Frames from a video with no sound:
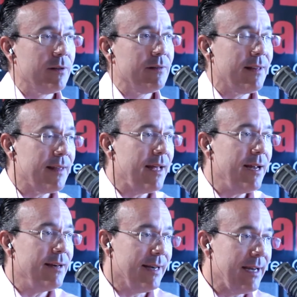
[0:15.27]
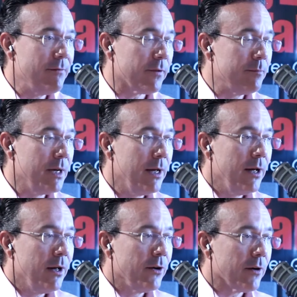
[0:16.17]
that they need from
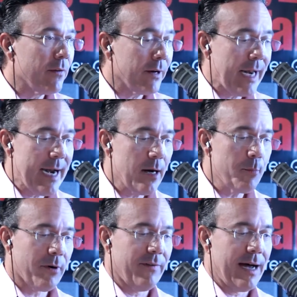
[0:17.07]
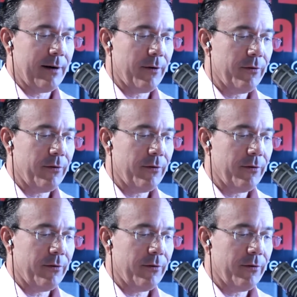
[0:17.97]
your other care providers.